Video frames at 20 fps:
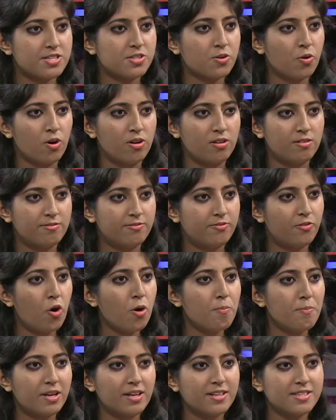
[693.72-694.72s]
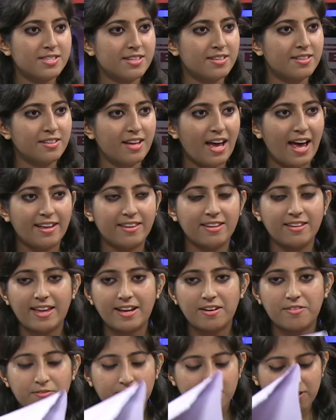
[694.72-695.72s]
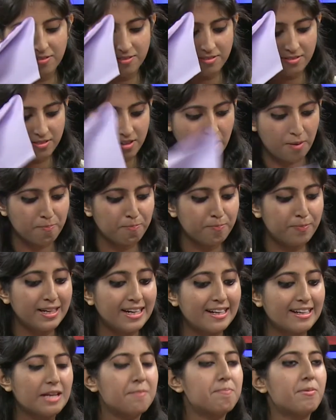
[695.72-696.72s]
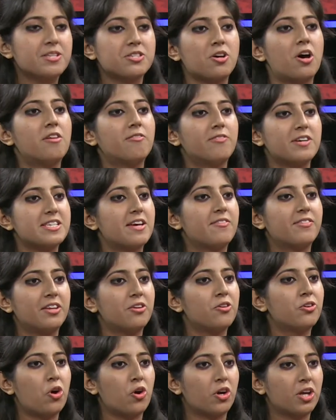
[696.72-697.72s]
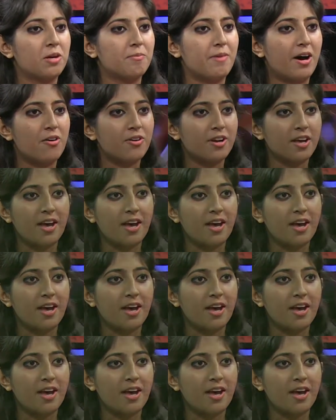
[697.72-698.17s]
goal, 4 minutes in, I think that completely personifies everything you're talking about.